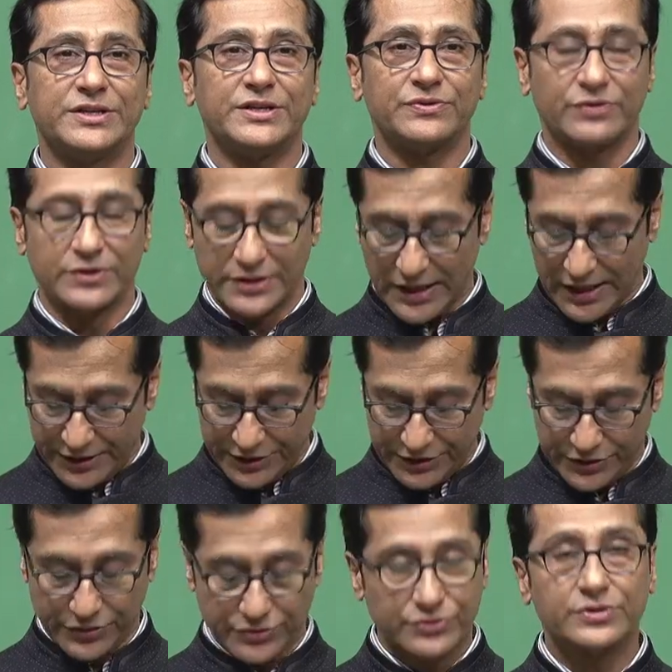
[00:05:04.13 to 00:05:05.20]
weightage for the
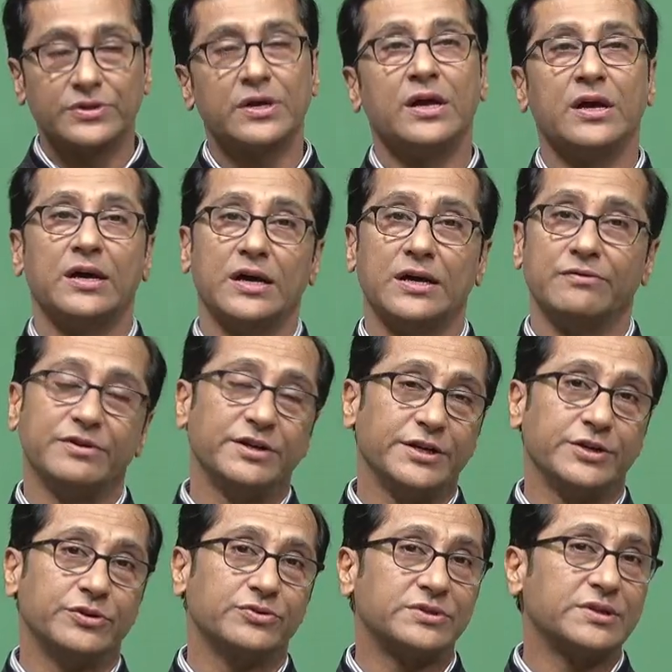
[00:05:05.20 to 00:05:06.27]
additives and we
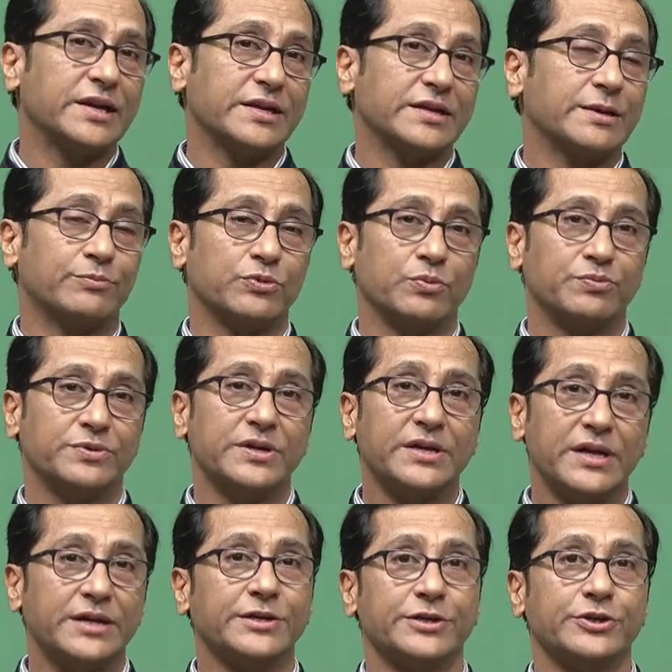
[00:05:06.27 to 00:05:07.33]
need to select
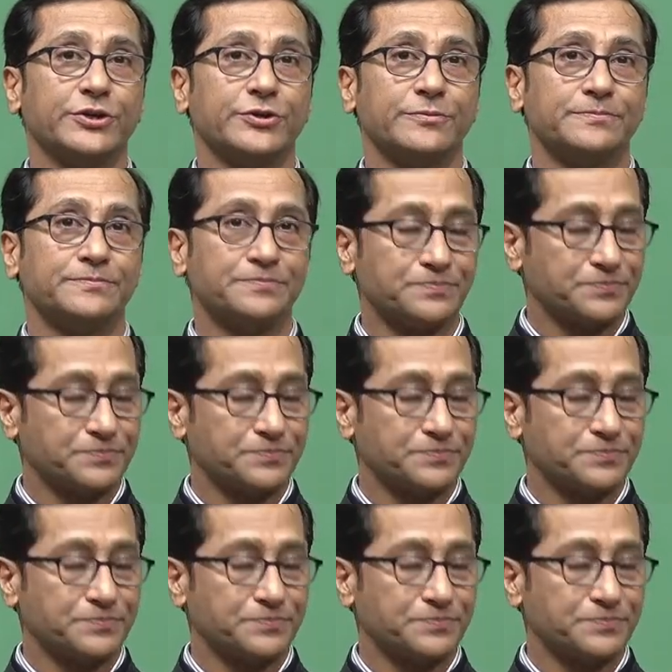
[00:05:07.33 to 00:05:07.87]
appropriate additive